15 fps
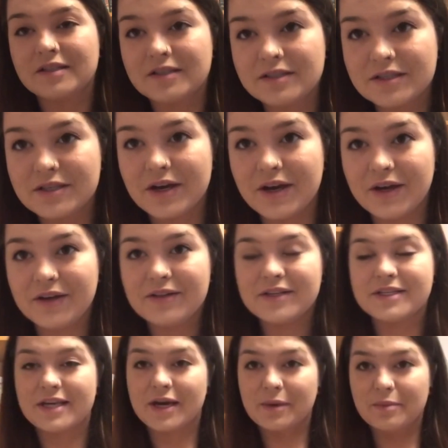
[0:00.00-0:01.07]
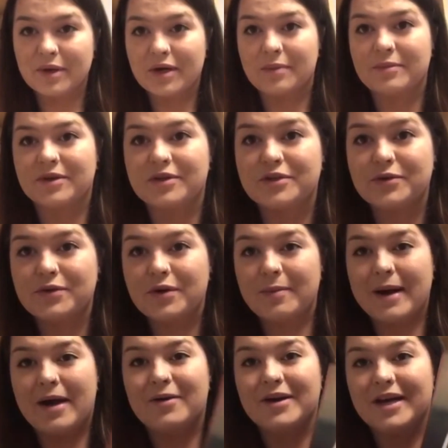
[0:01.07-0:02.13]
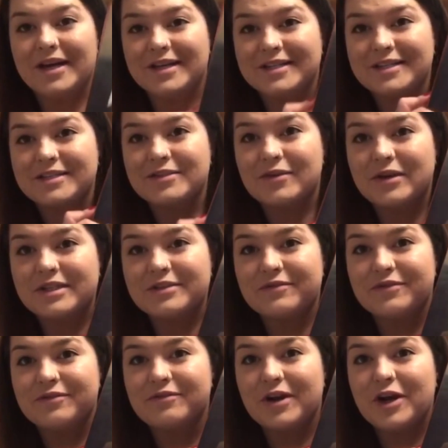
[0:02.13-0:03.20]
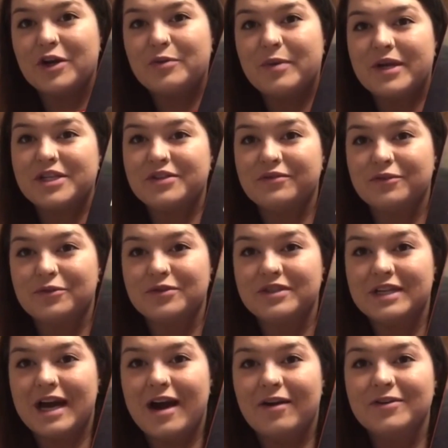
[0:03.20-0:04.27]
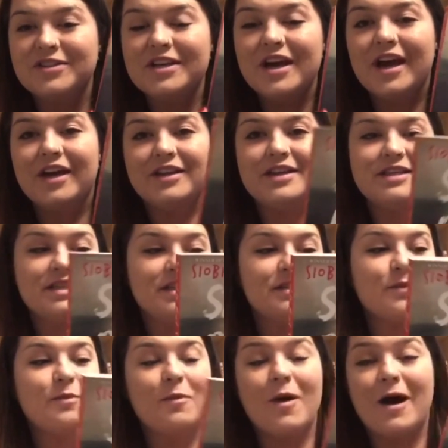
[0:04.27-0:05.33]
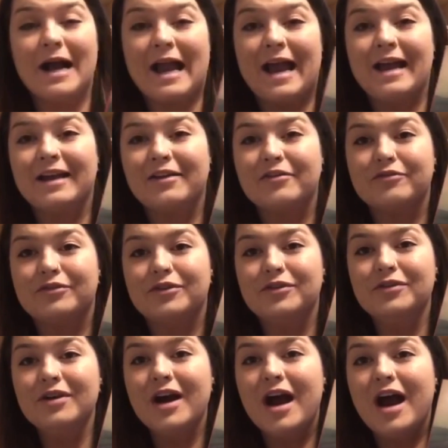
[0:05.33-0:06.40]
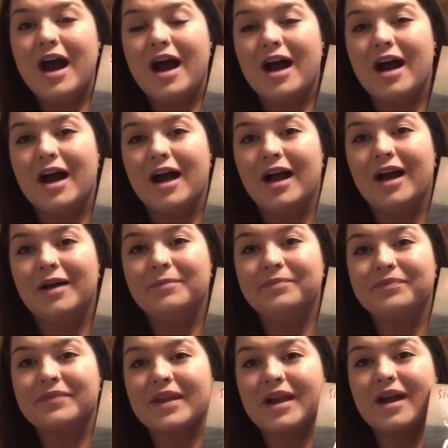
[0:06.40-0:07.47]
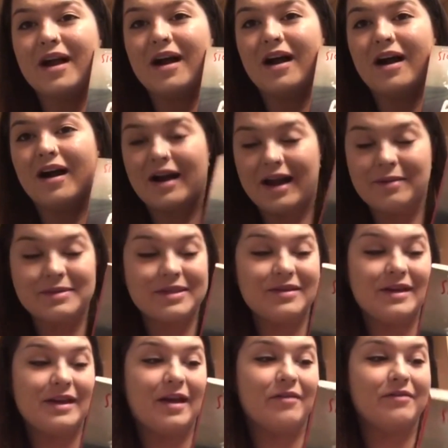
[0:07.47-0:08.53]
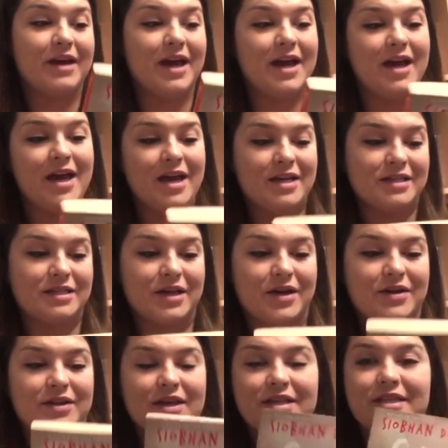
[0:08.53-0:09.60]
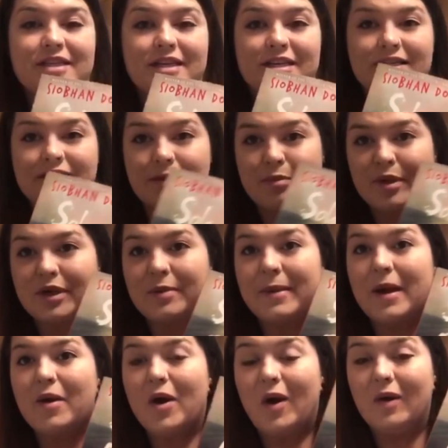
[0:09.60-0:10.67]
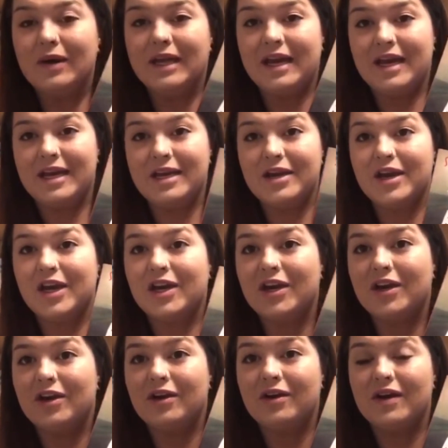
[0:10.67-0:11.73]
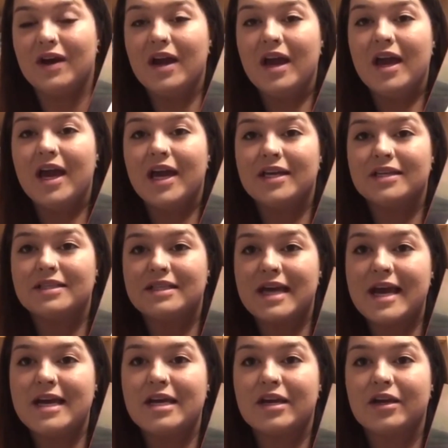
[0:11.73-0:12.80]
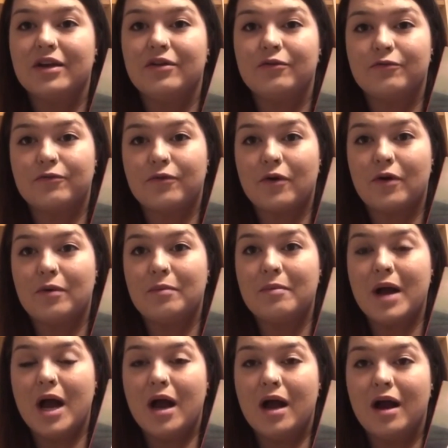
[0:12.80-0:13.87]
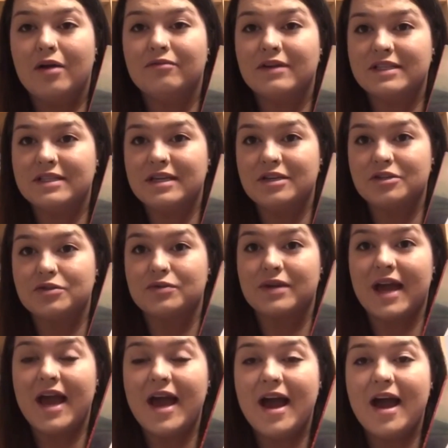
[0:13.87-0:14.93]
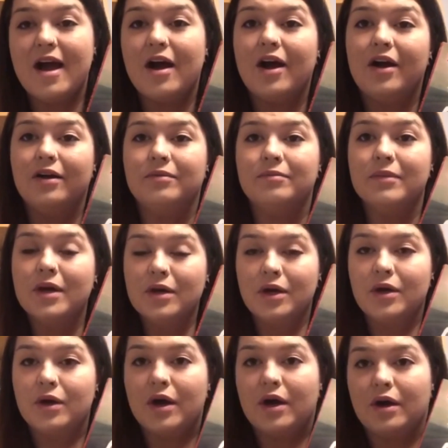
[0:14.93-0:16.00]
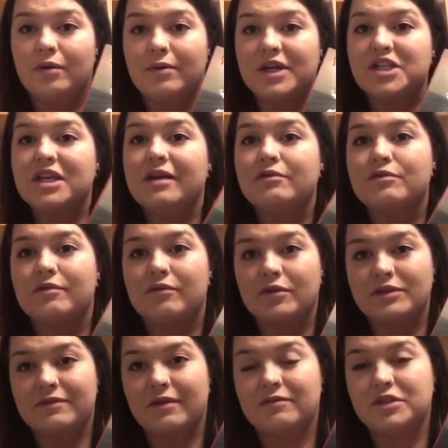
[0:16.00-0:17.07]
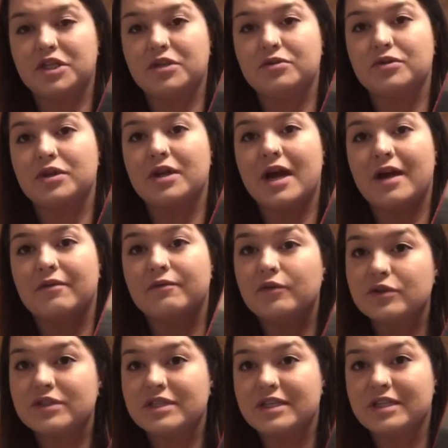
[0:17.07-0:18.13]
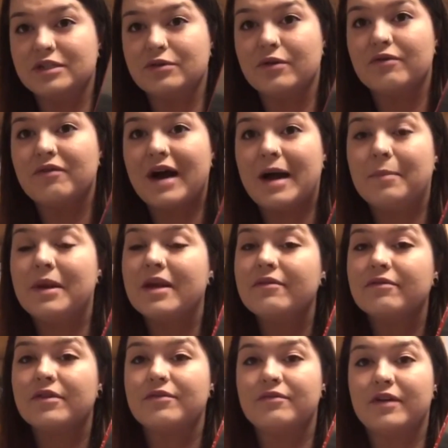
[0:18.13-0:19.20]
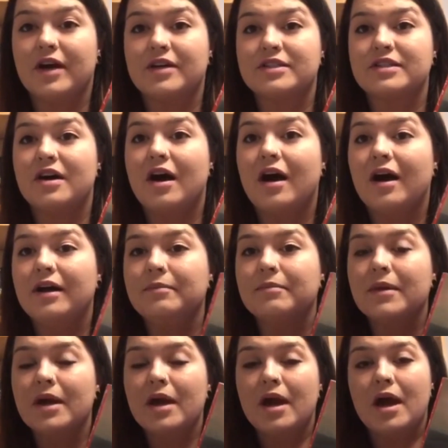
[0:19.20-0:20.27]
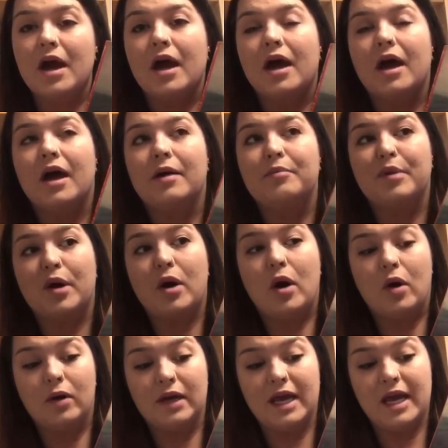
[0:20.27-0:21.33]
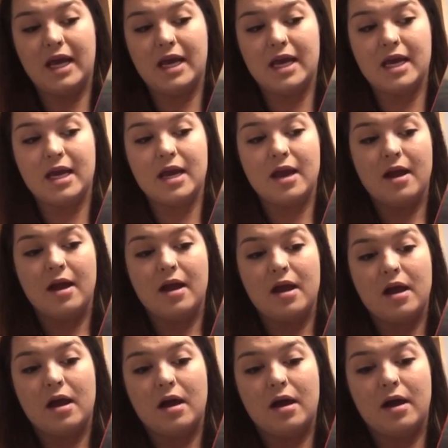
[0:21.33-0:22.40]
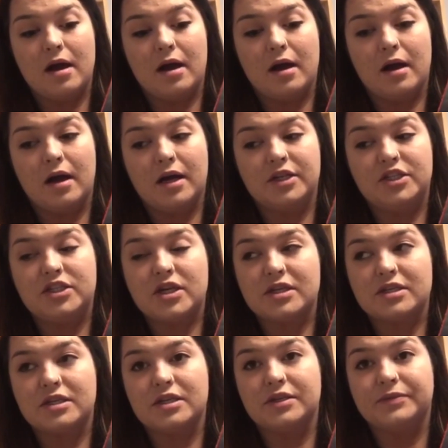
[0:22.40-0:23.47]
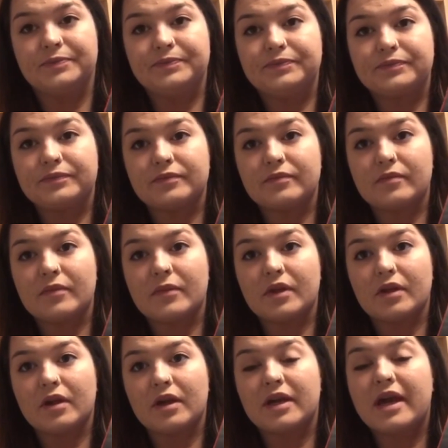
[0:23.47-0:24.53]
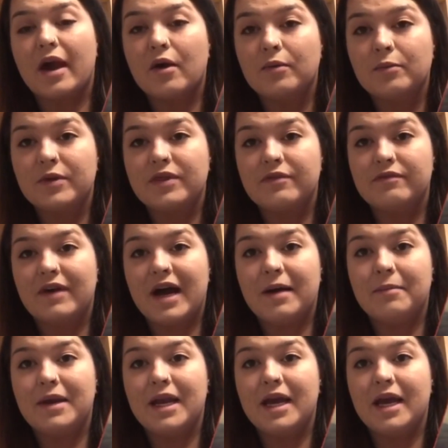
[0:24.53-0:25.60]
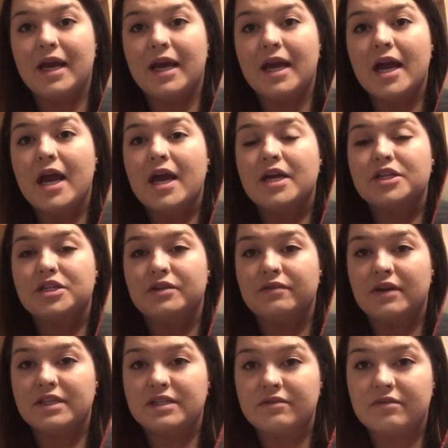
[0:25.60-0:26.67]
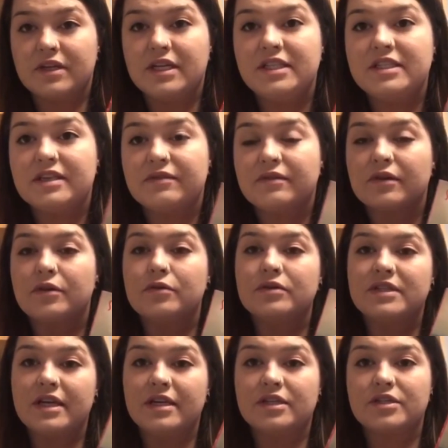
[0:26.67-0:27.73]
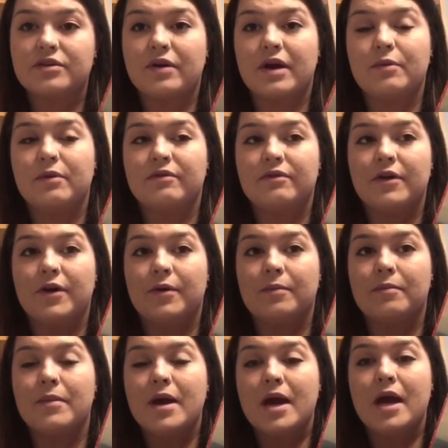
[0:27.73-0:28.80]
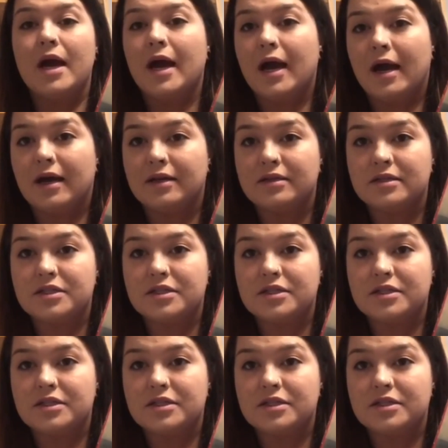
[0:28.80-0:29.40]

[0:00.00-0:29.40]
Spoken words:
So the second book I'm going to talk about is Solace of the Road by Siobhan Dowd. This is a YA novel. I absolutely love it. So this is a book about Holly, who is taken from her residential care home, where she lives with lots of other children, and fostered into a family for the first time. But Holly doesn't get on with the family. She finds it really difficult to integrate with them, and